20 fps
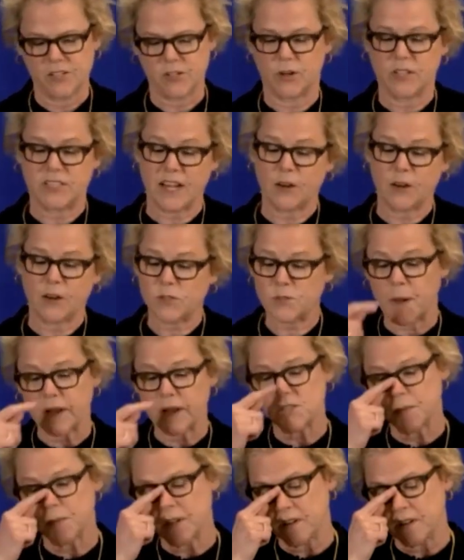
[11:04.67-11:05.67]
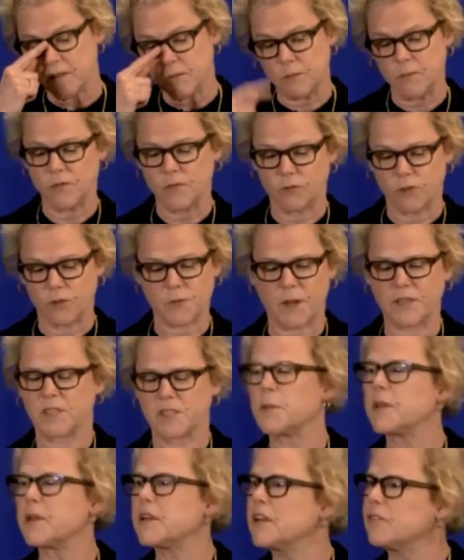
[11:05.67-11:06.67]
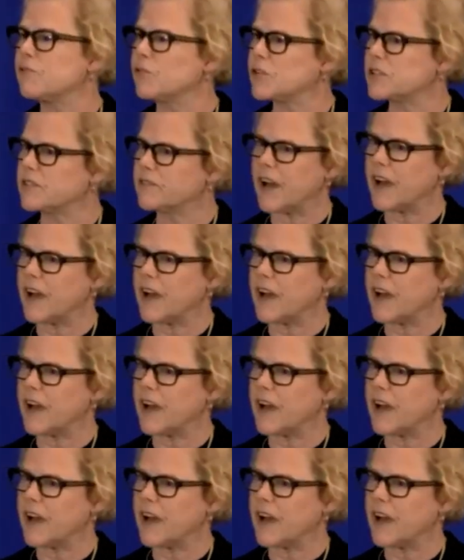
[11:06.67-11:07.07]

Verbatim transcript: So to take responsibility, responsibility for